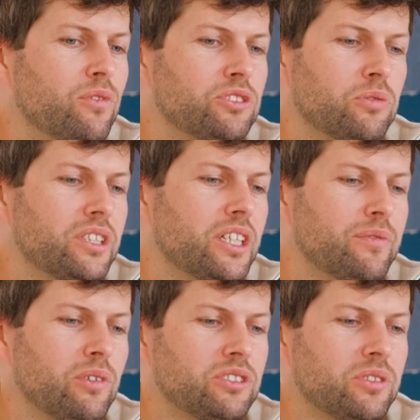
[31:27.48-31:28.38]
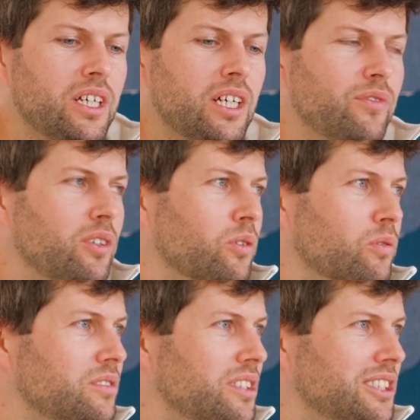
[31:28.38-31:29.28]
for Zodiac, we also have our
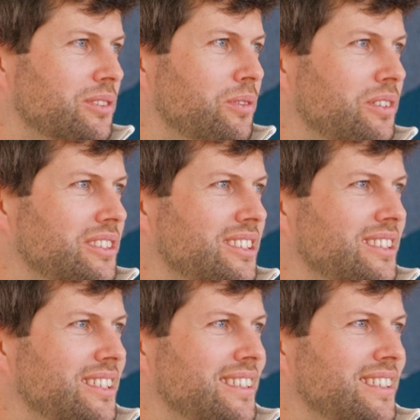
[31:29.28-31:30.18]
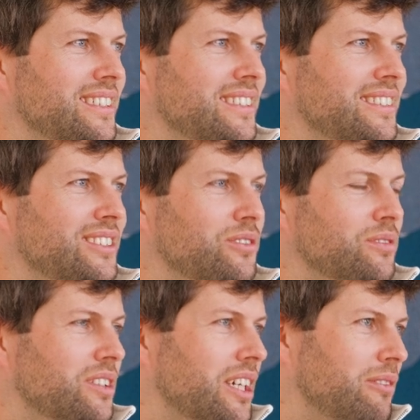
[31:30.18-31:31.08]
own Discord uh, to
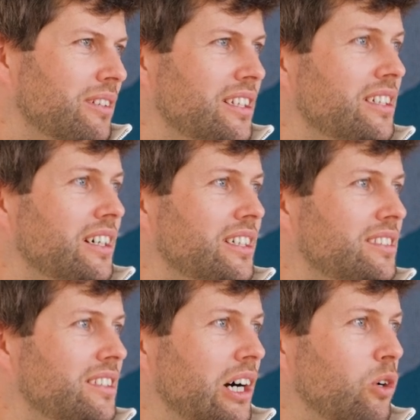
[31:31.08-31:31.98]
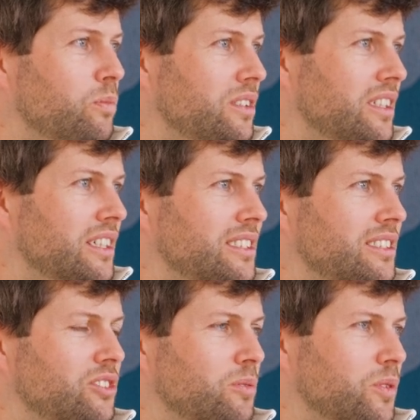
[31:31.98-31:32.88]
directly guide DAO
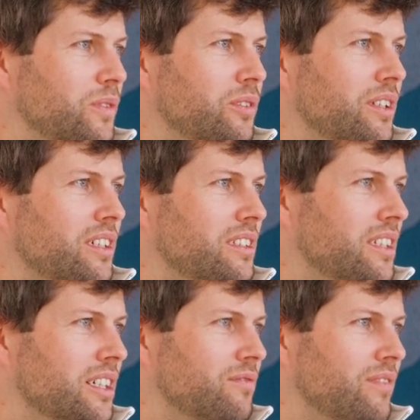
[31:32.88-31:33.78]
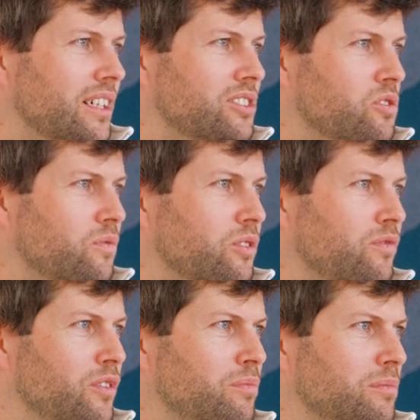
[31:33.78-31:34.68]
builders in terms of how they can take advantage of what
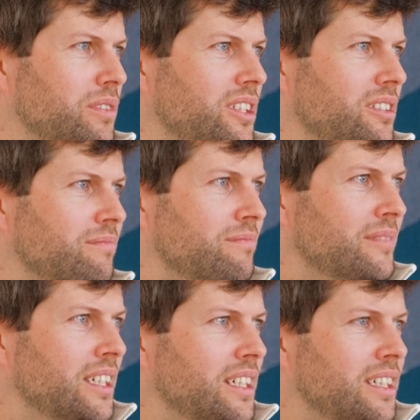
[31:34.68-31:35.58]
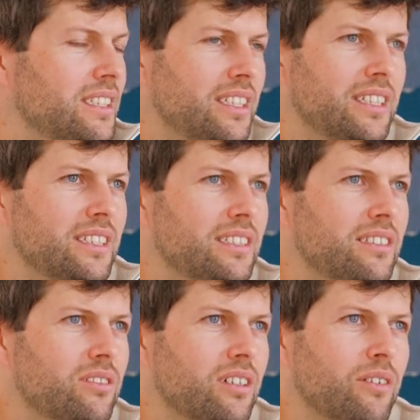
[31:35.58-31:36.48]
we have been building.
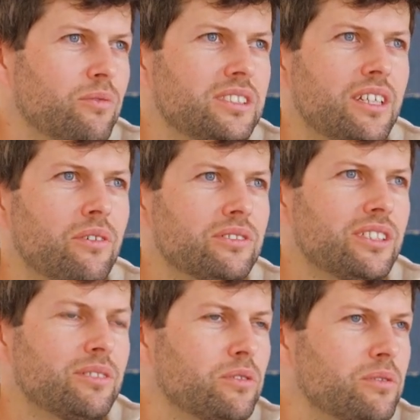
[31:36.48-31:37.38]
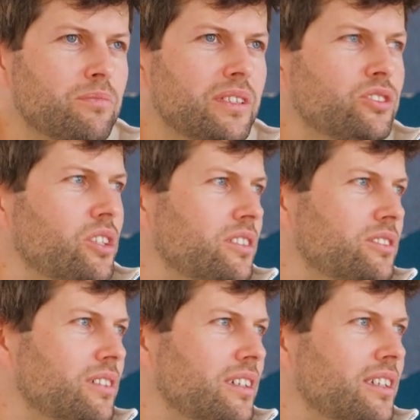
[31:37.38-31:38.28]
And yeah, I would say those are probably the best
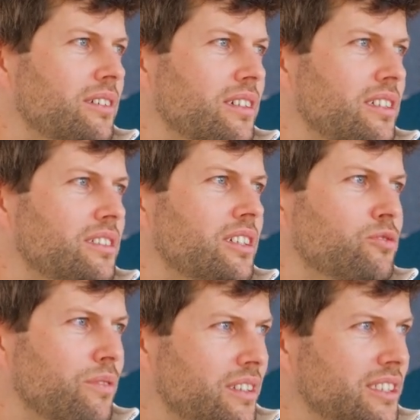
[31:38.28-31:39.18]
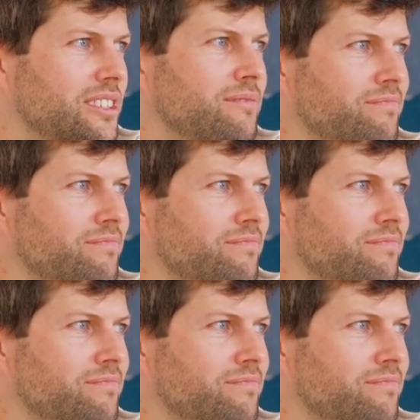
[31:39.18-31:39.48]
channels to get directly in touch with us.